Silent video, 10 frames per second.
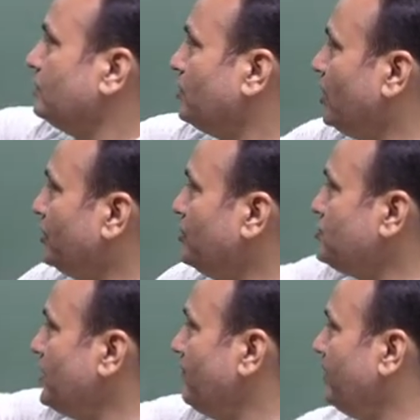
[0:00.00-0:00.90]

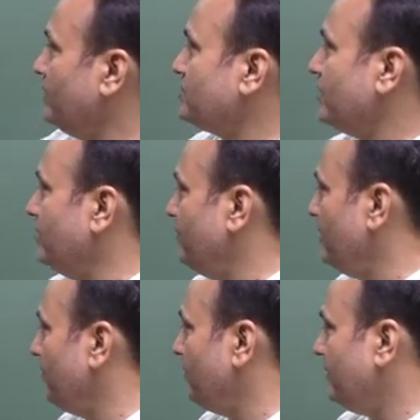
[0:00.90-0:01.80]
37 is the given
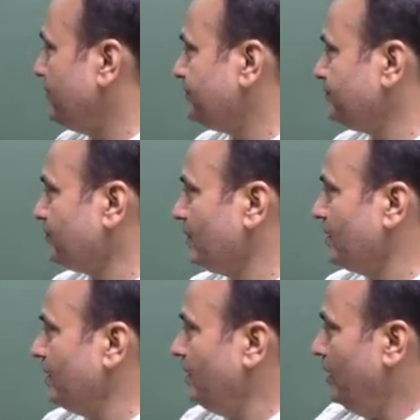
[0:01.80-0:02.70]
number
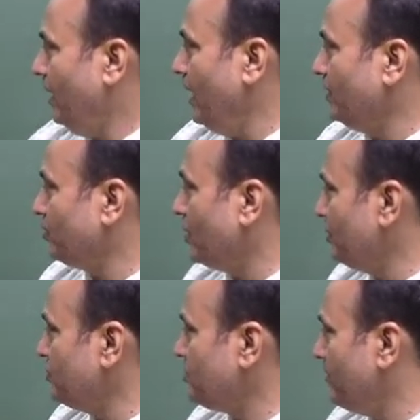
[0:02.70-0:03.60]
and
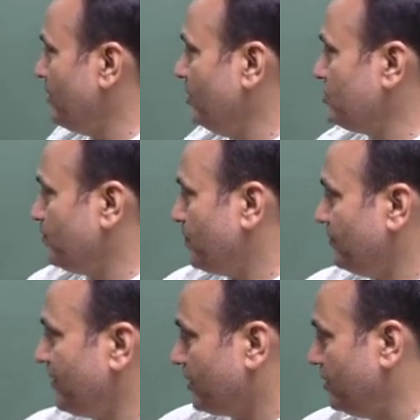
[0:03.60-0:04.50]
37 is
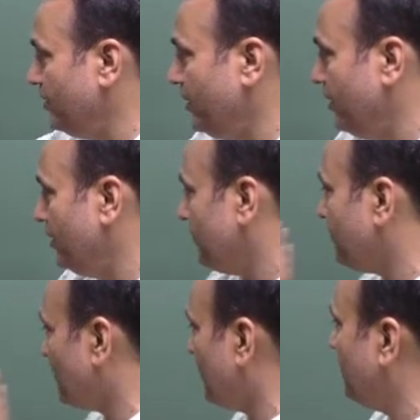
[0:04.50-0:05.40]
perfectly a
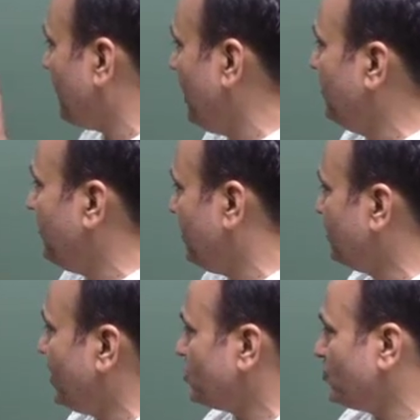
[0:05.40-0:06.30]
prime number.
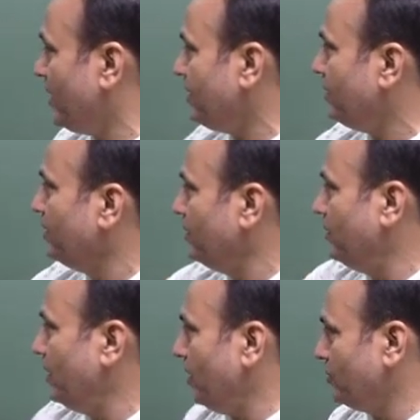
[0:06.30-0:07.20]
That's why
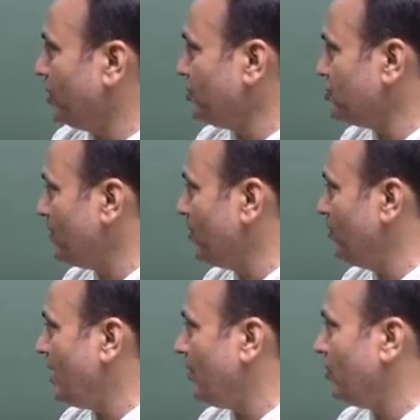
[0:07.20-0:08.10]
37
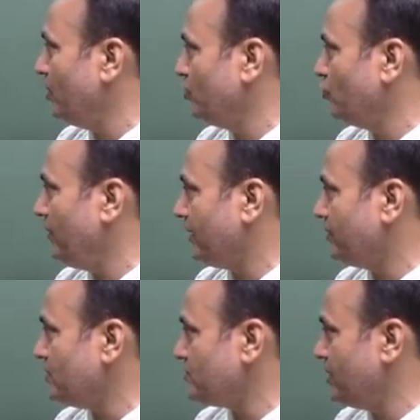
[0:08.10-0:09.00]
will have only two
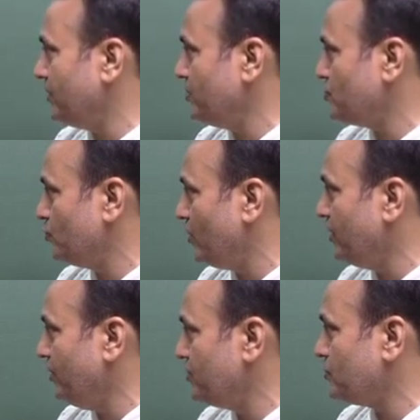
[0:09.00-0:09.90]
factors, that is
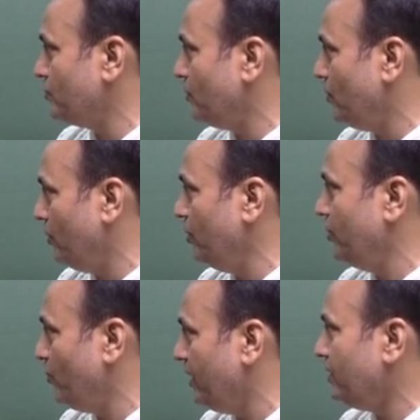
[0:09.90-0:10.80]
one is only
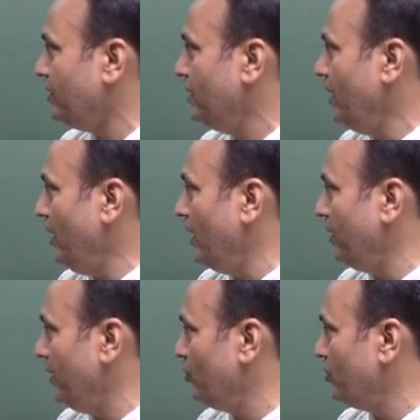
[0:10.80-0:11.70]
1 and
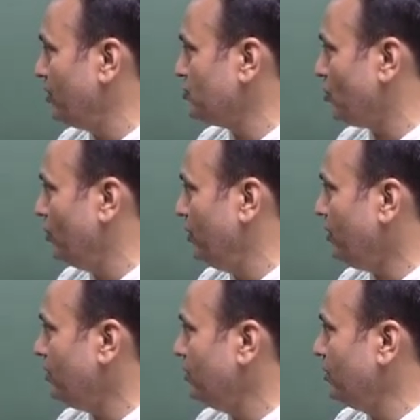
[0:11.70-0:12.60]
another is
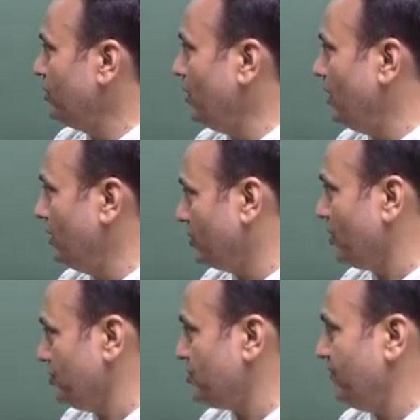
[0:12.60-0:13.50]
only
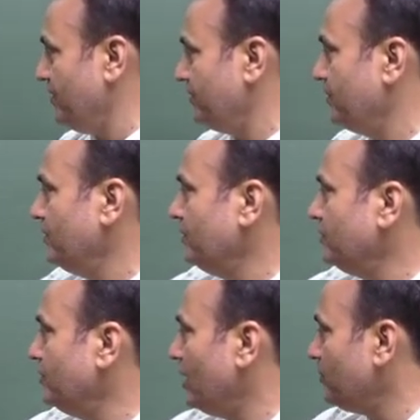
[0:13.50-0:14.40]
37.
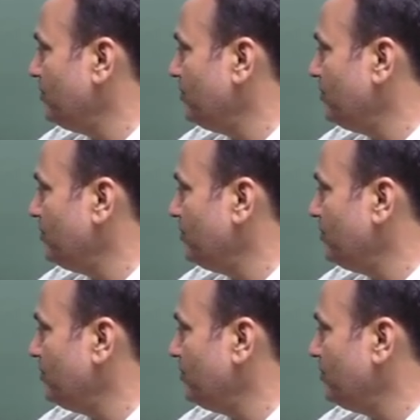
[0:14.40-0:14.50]
That